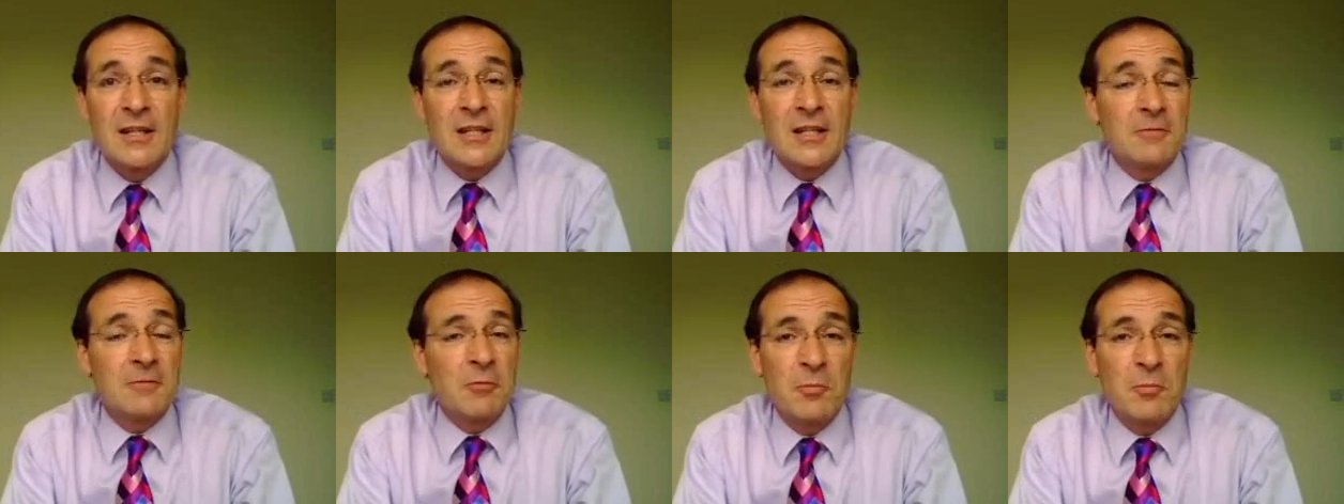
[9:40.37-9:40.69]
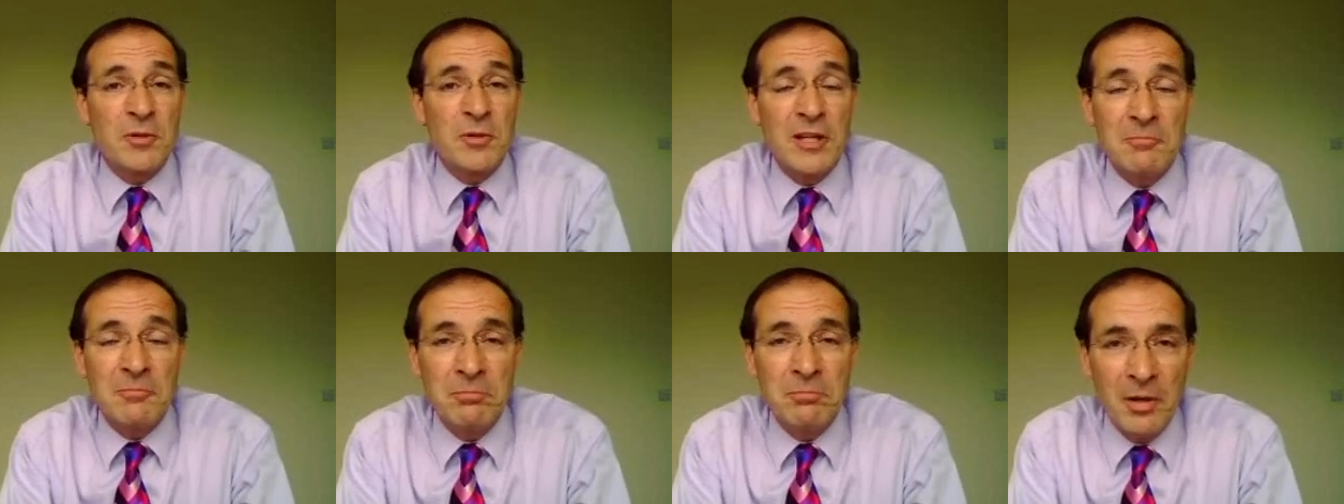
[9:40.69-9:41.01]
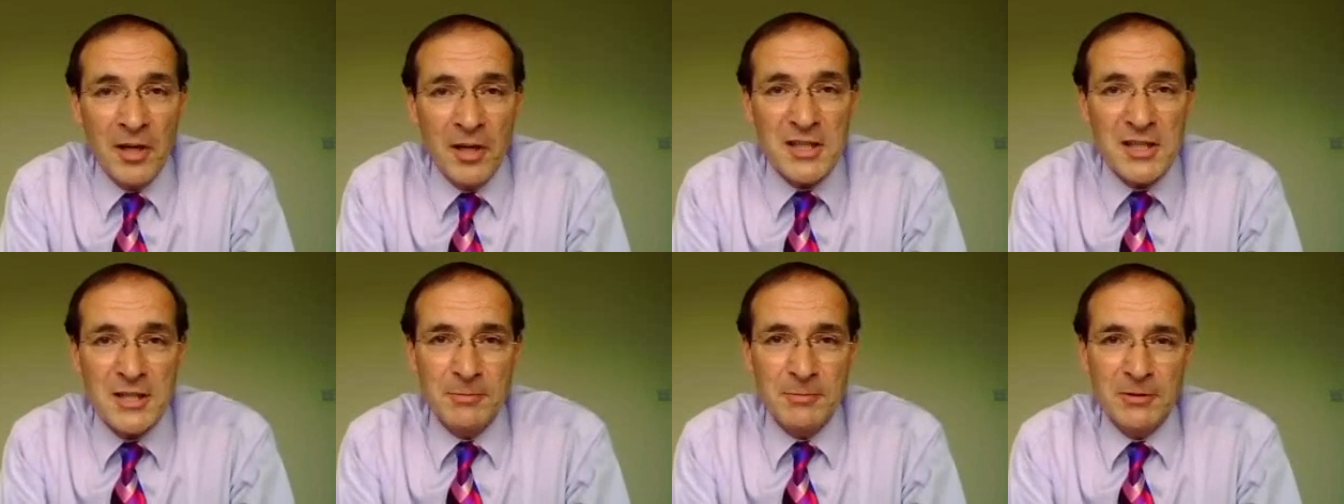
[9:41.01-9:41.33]
That it would be
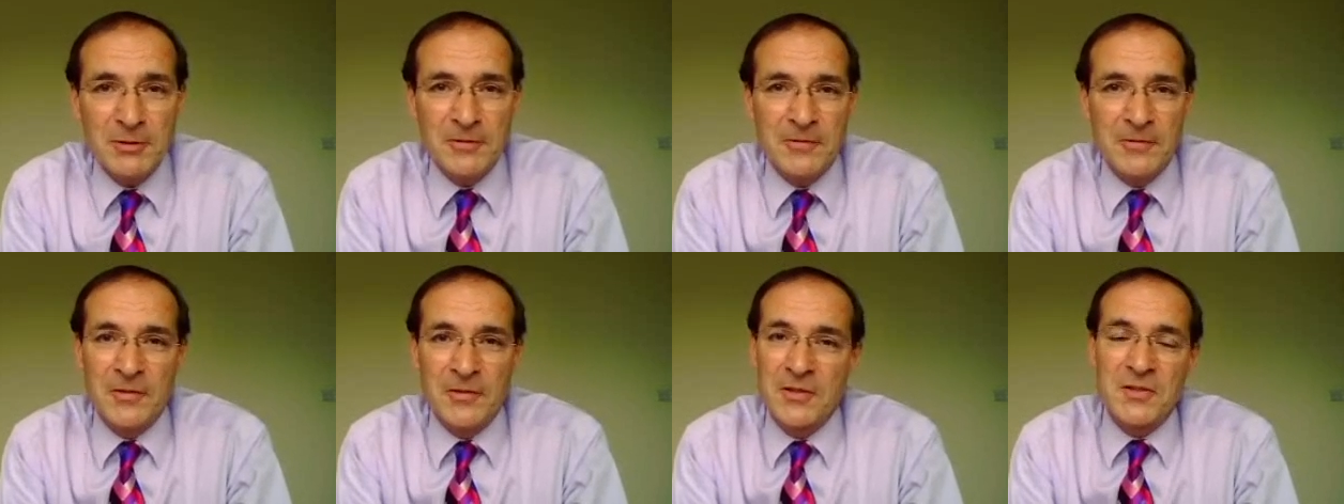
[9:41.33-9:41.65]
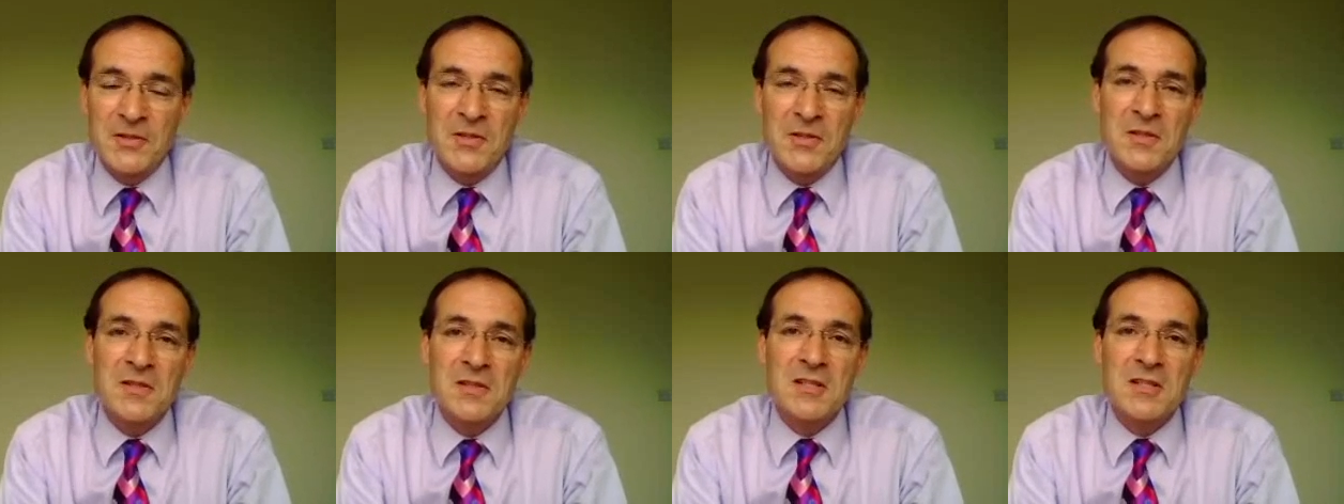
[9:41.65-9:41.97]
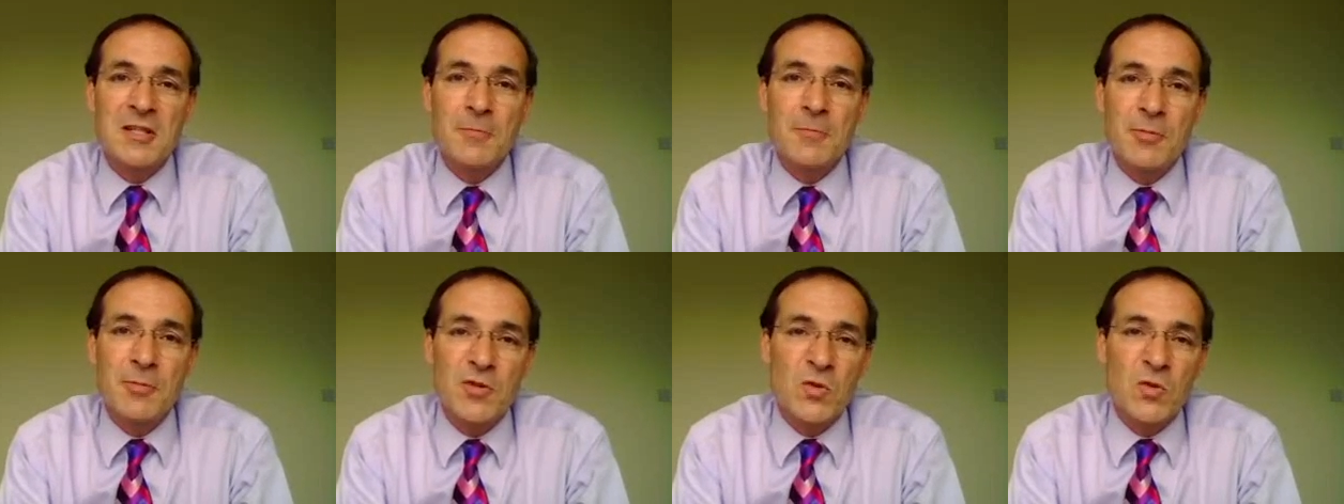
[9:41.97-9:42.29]
impossible, for
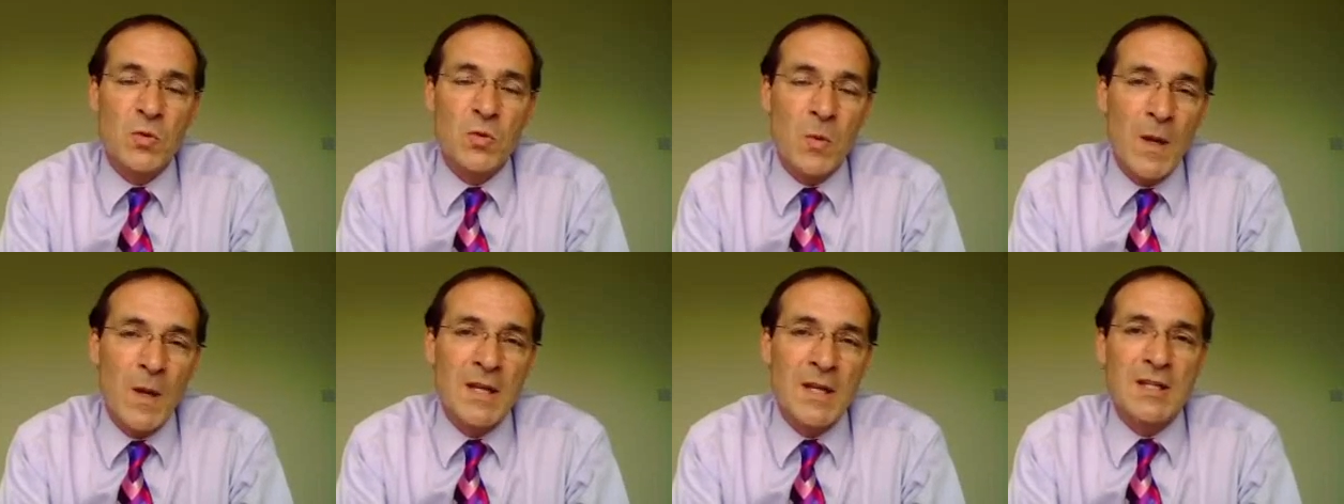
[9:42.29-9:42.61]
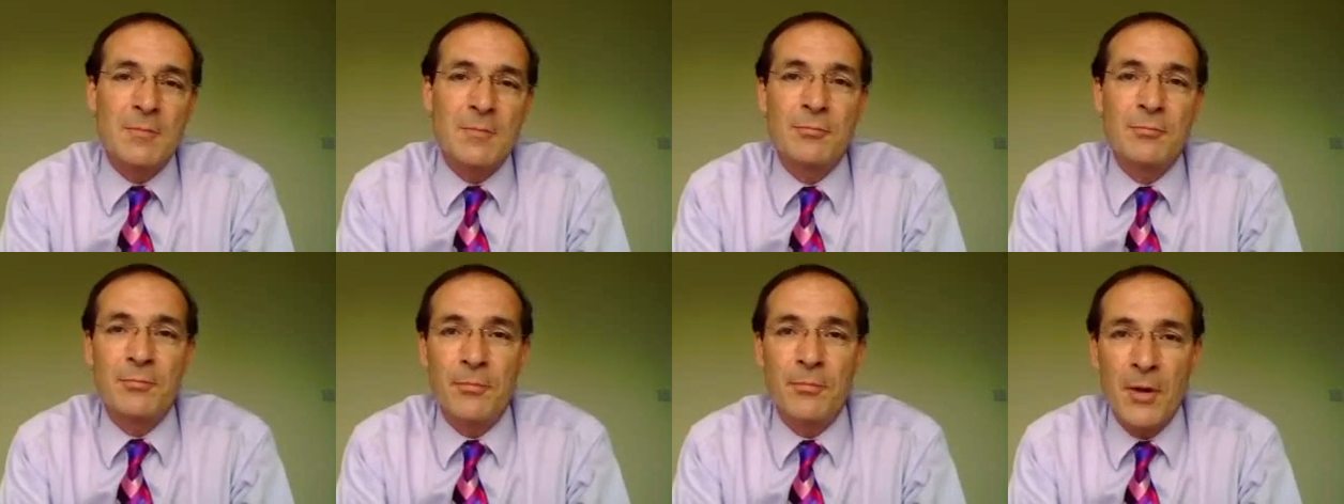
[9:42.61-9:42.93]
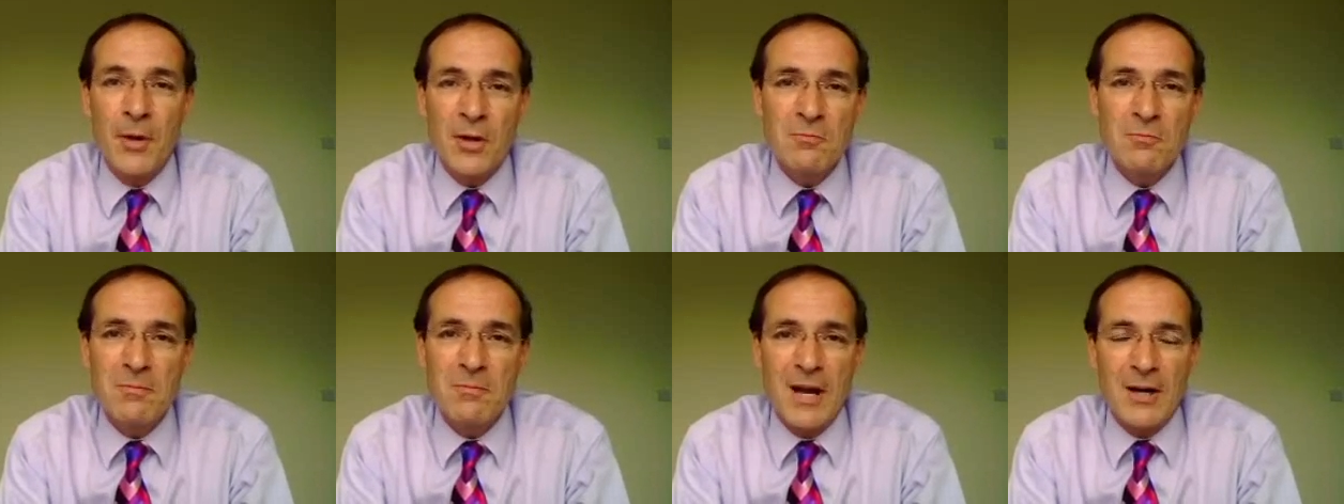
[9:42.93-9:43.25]
instance, to persuade a
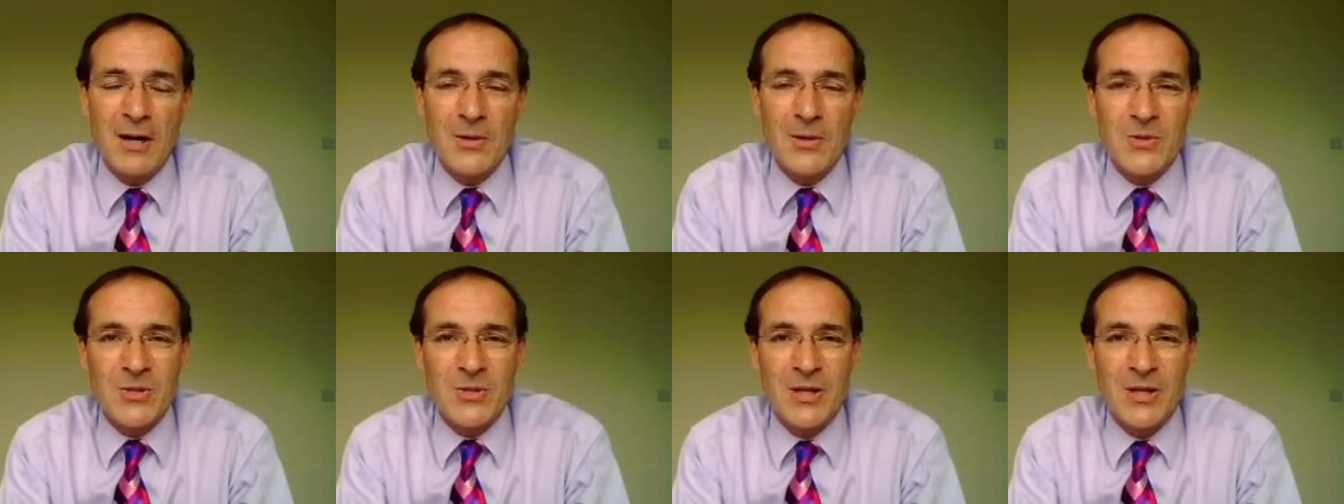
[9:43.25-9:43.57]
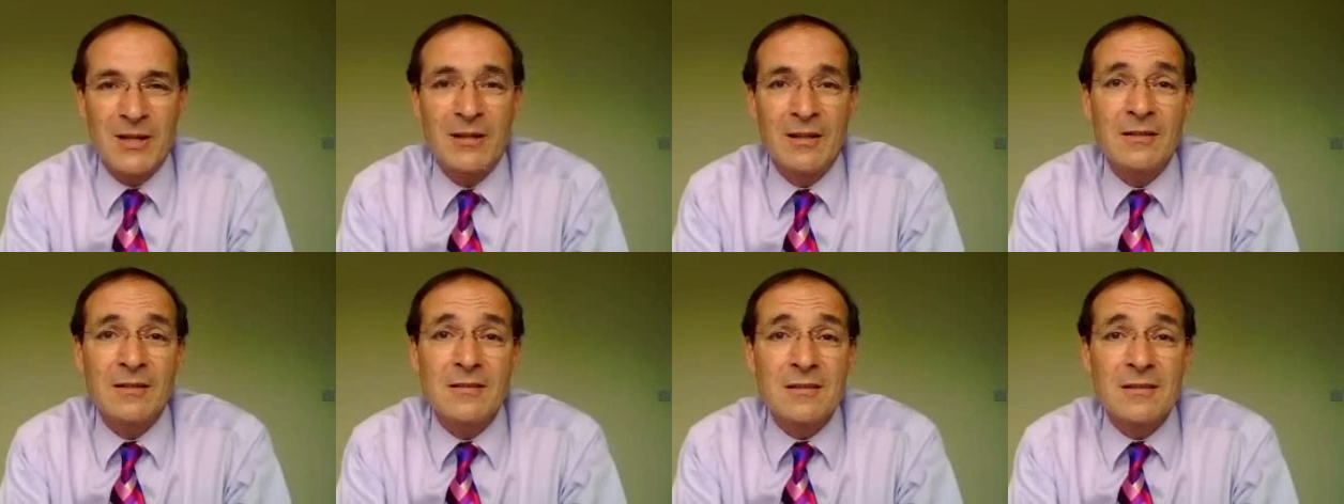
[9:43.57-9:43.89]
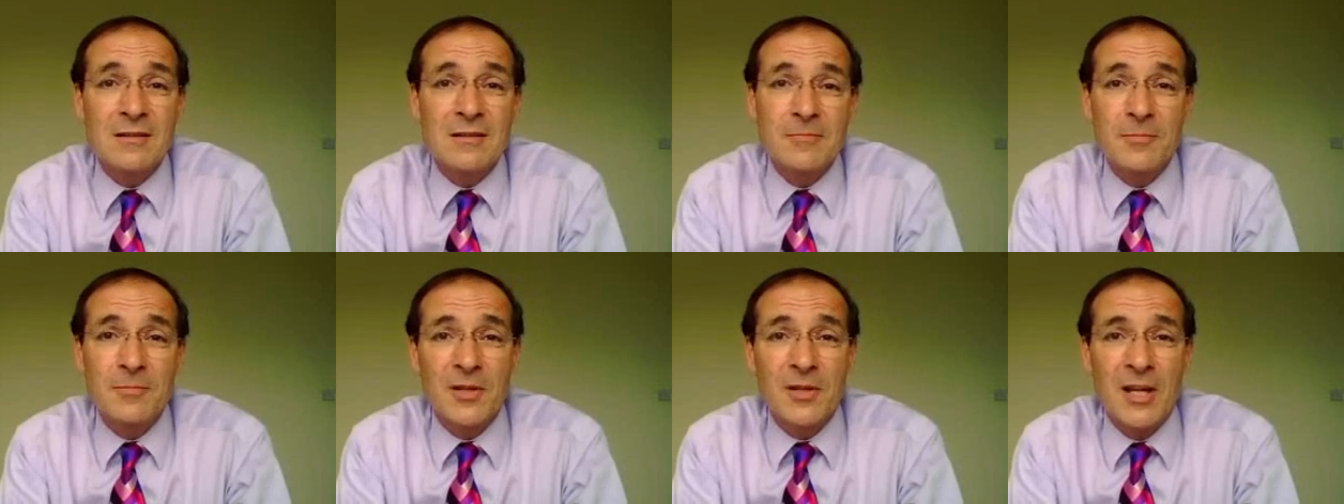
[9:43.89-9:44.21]
bone marrow cell
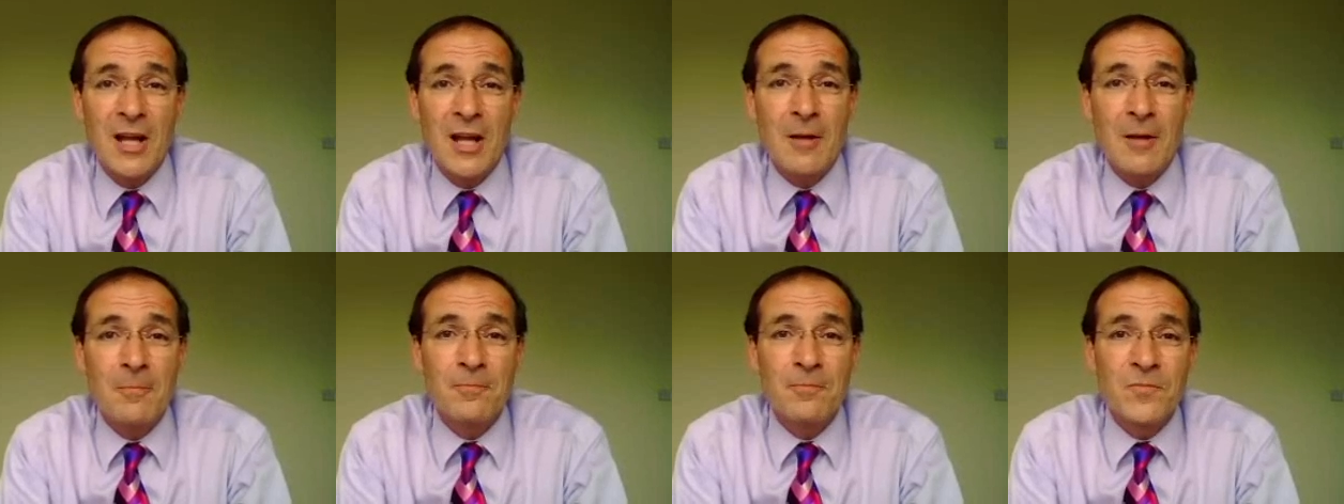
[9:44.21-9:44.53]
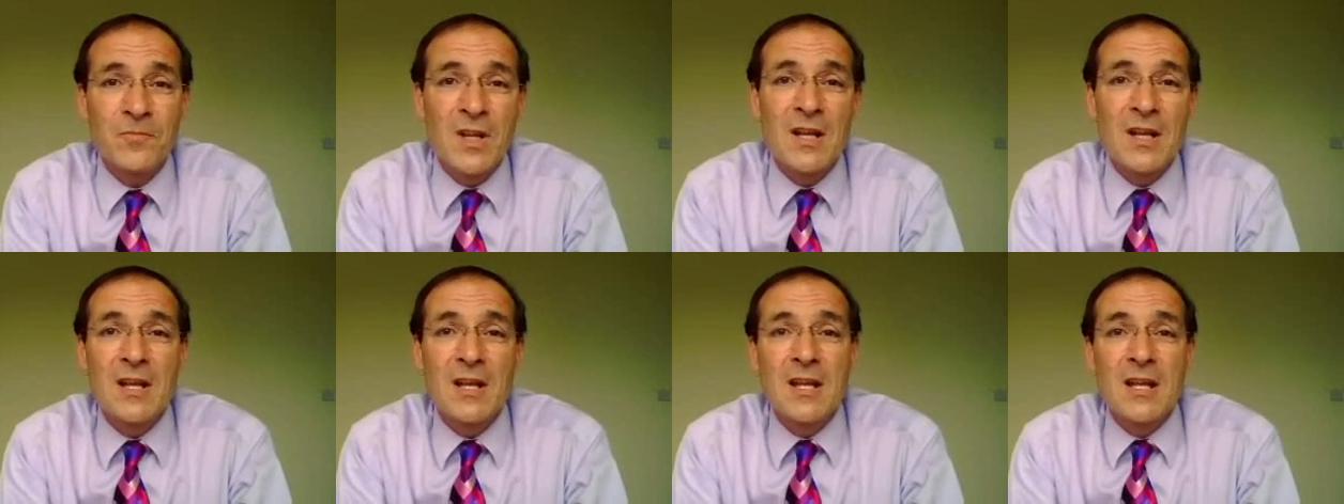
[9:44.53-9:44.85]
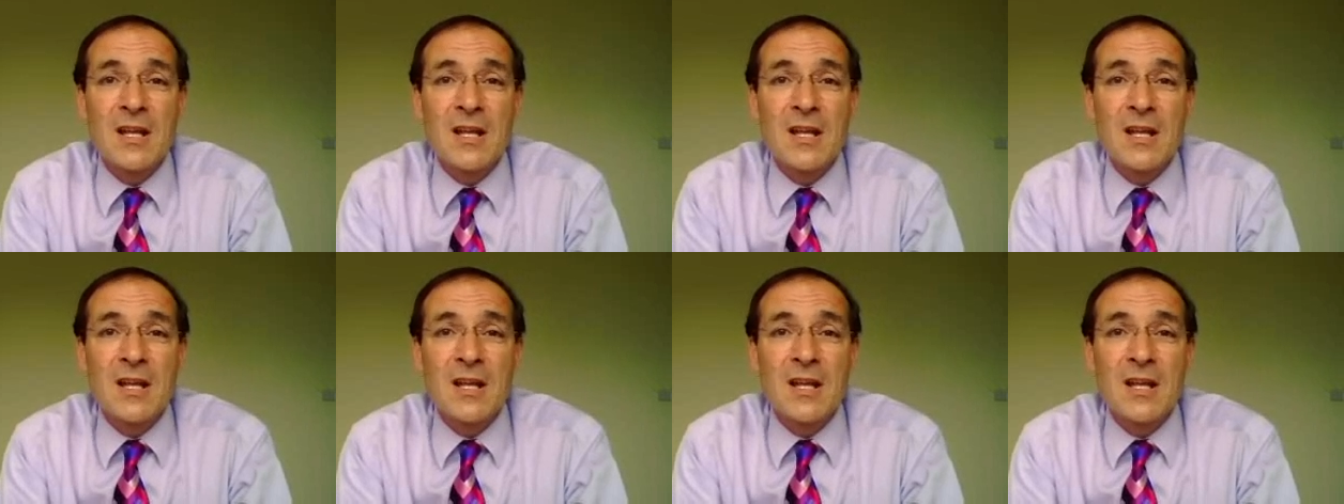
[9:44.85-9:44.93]
to become